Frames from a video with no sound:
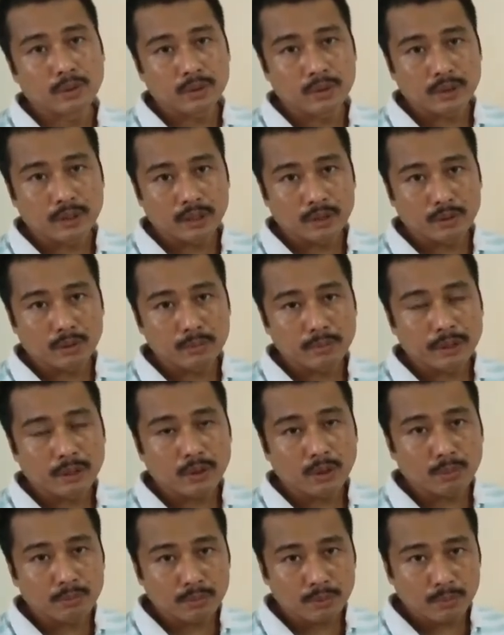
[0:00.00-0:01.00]
it will be
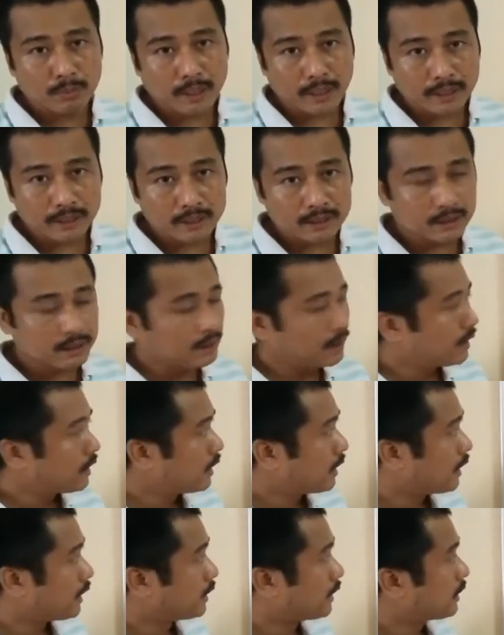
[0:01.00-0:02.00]
compromised,
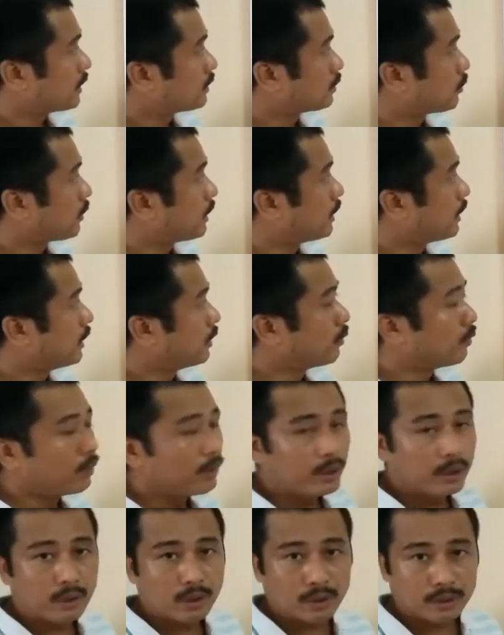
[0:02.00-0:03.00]
and that is why they will
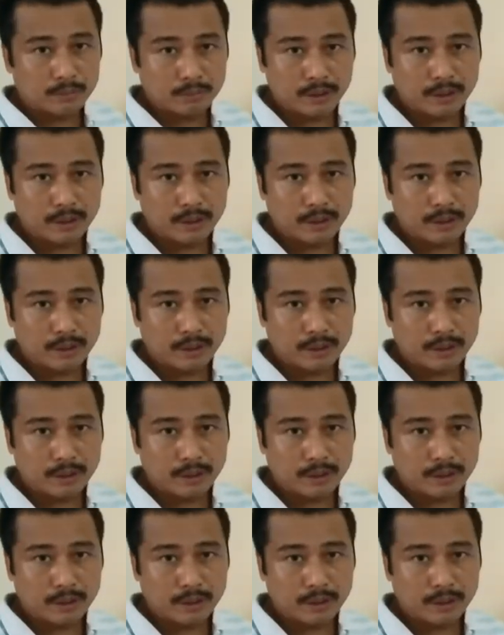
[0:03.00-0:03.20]
not be